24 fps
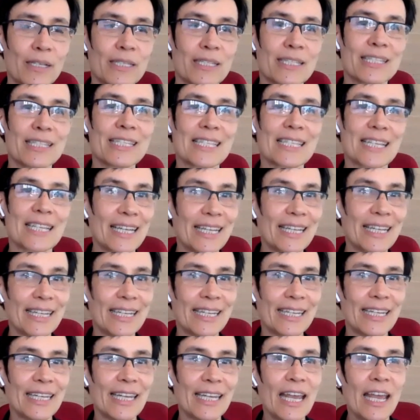
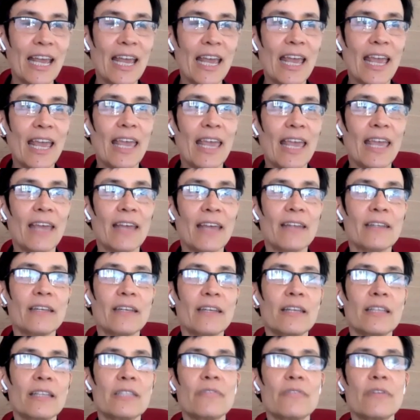society. And
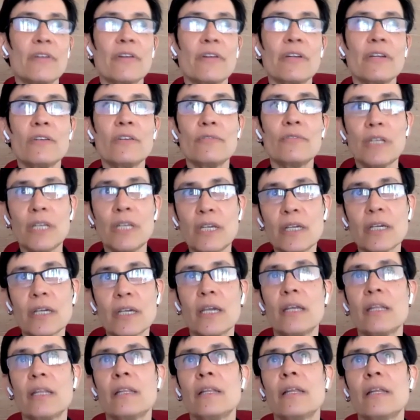it's very unique
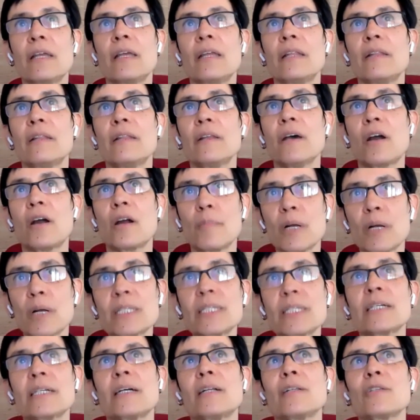in our
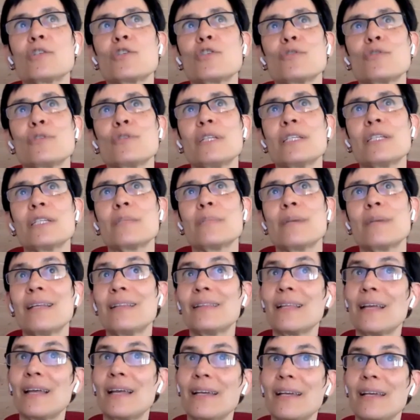multiculturalism,
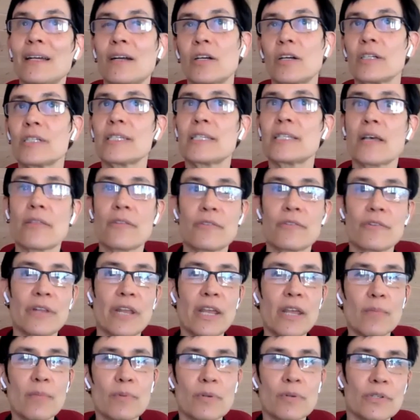unlike our southern
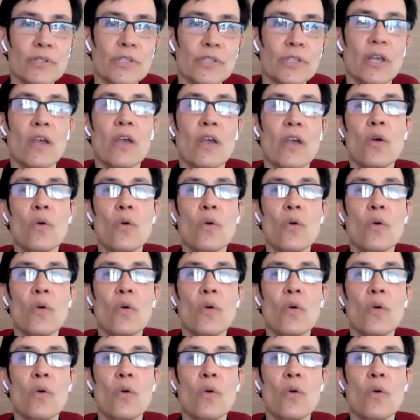neighbors,